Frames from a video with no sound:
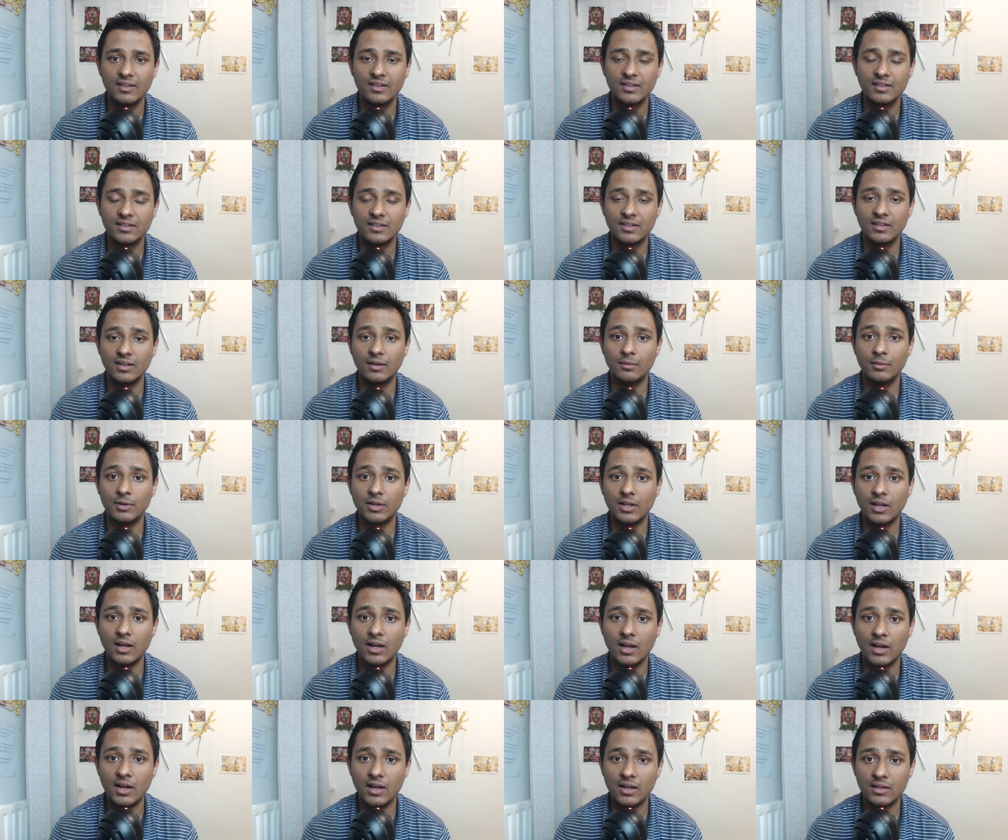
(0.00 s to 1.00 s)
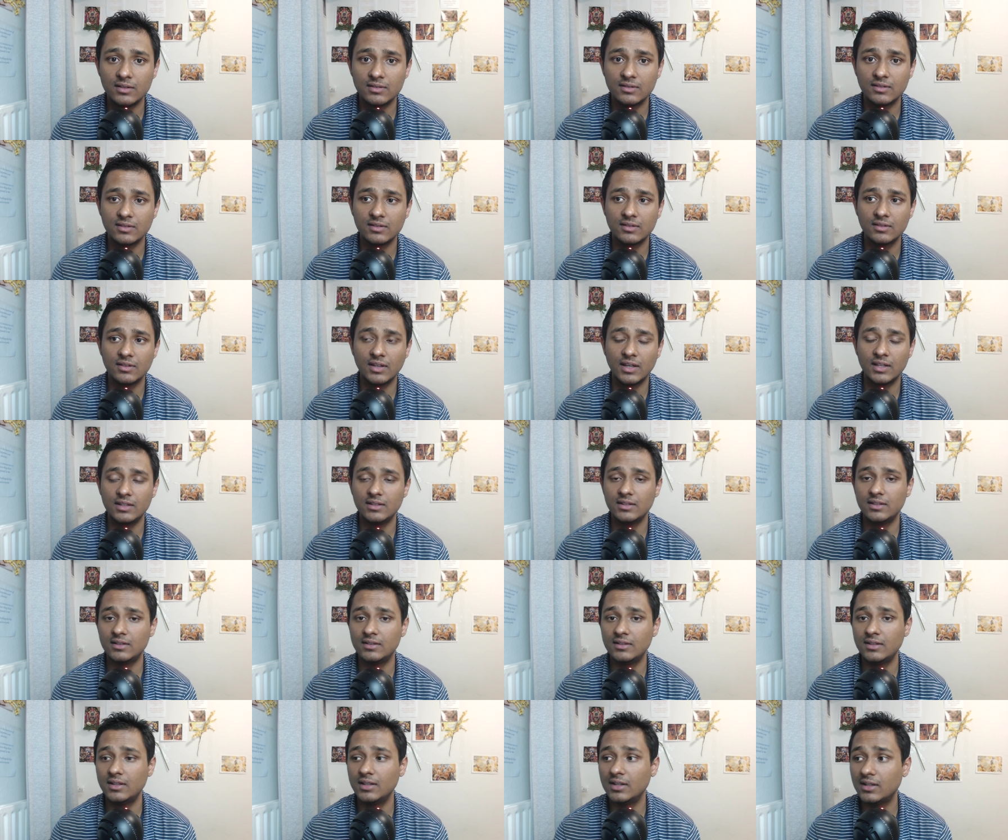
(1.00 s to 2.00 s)
Yamaraj and the
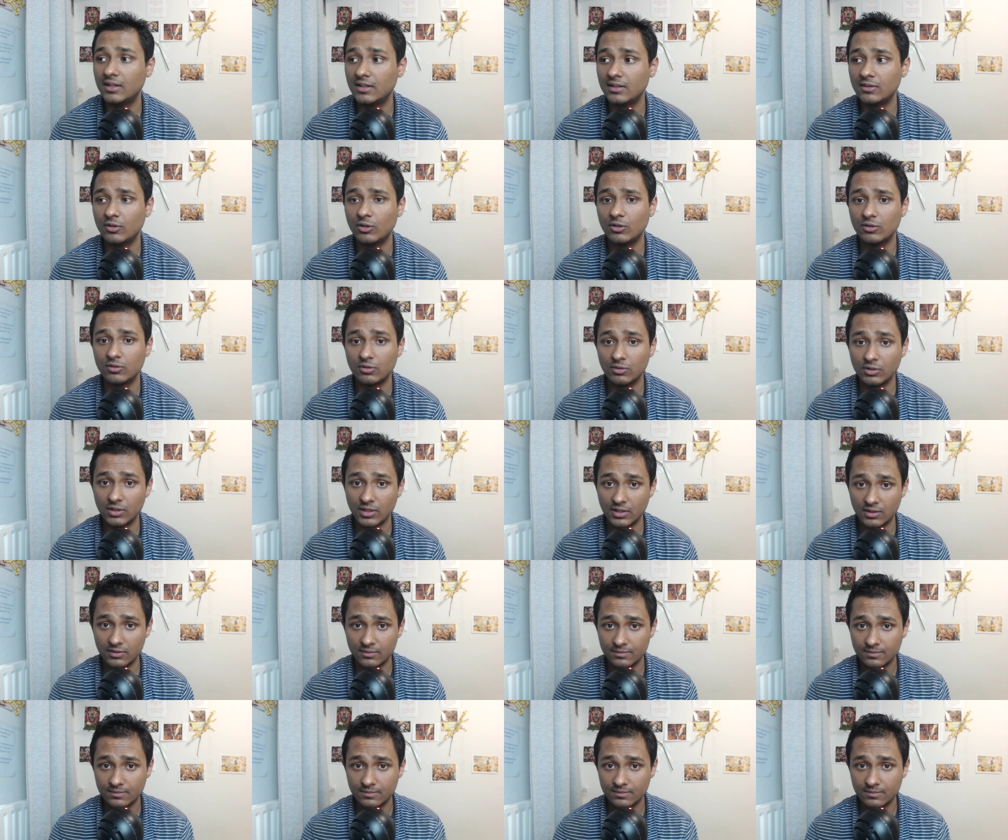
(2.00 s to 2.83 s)
scenery is also there.